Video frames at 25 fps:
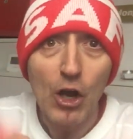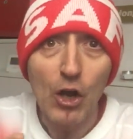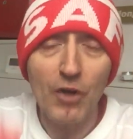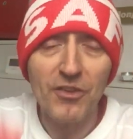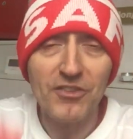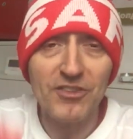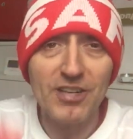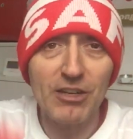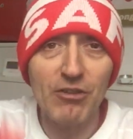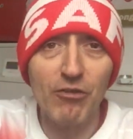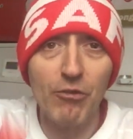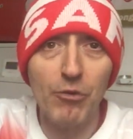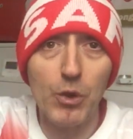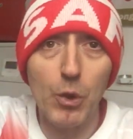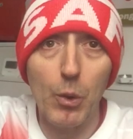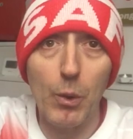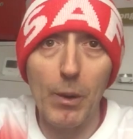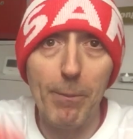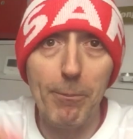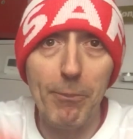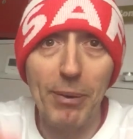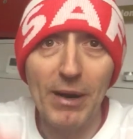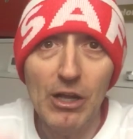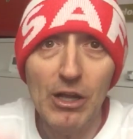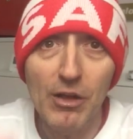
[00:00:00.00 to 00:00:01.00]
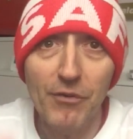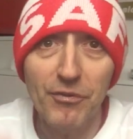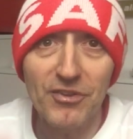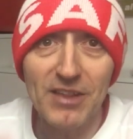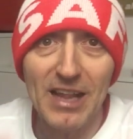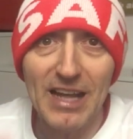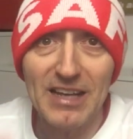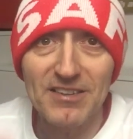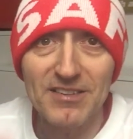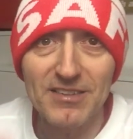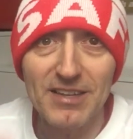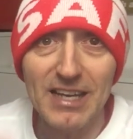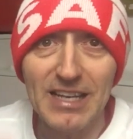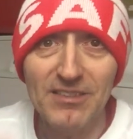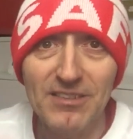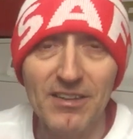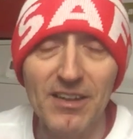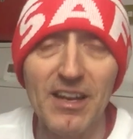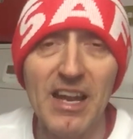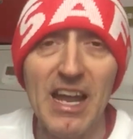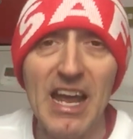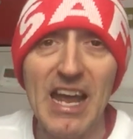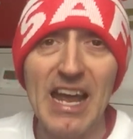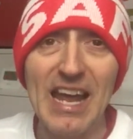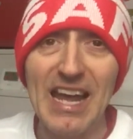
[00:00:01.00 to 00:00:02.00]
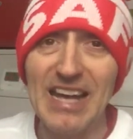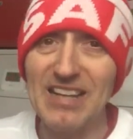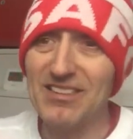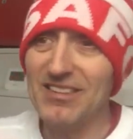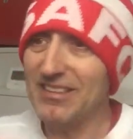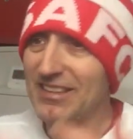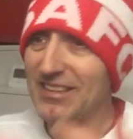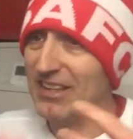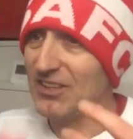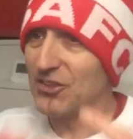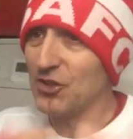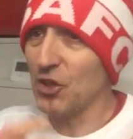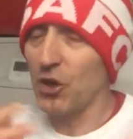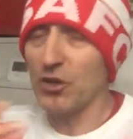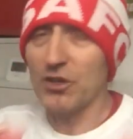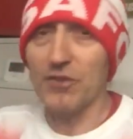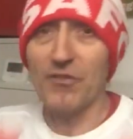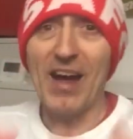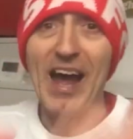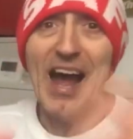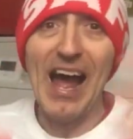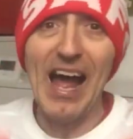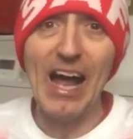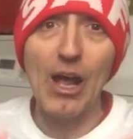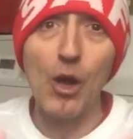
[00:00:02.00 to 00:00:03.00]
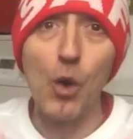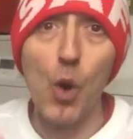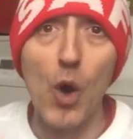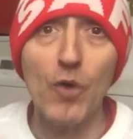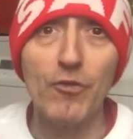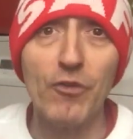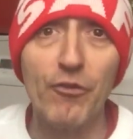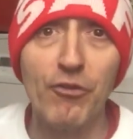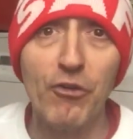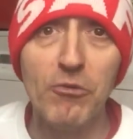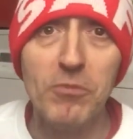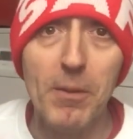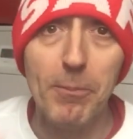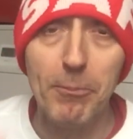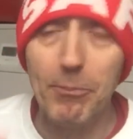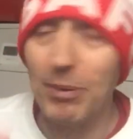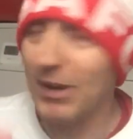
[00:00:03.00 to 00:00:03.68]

considering the playoffs last season. Is it the sort of hangover from the